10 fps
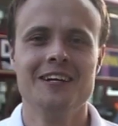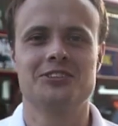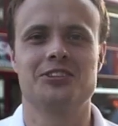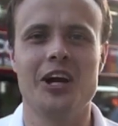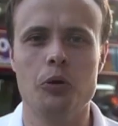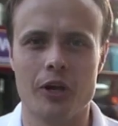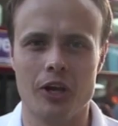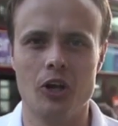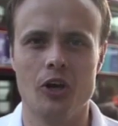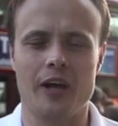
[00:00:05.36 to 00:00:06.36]
Today we're
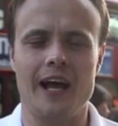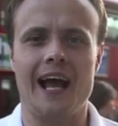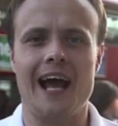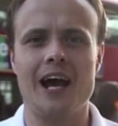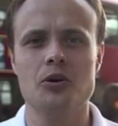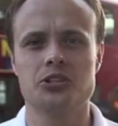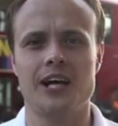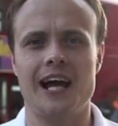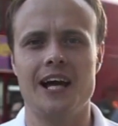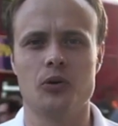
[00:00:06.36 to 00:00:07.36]
going to look at how to
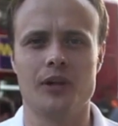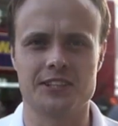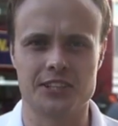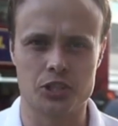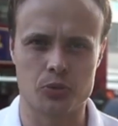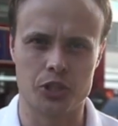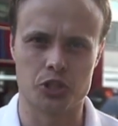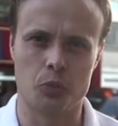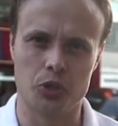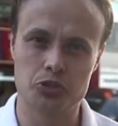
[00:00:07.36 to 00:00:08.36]
handle that
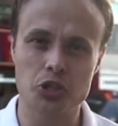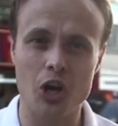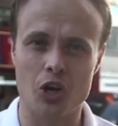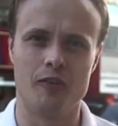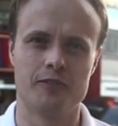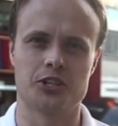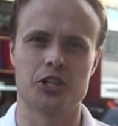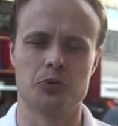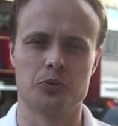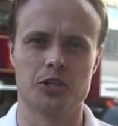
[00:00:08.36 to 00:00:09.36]
situation when you start a
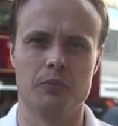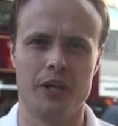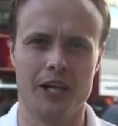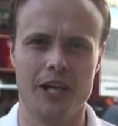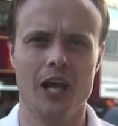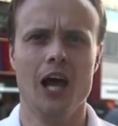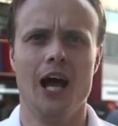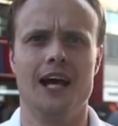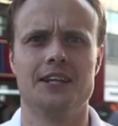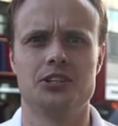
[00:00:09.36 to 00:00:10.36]
conversation with somebody
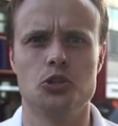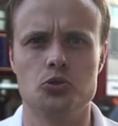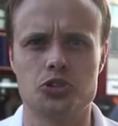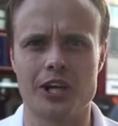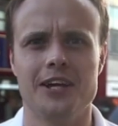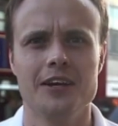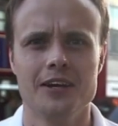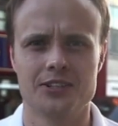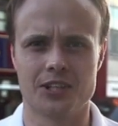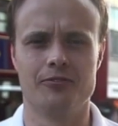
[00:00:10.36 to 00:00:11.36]
and you say
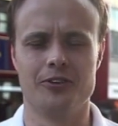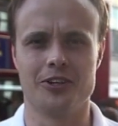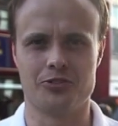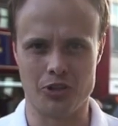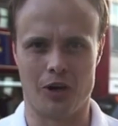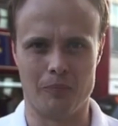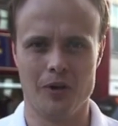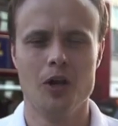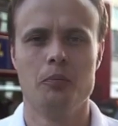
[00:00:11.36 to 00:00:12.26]
something dumb.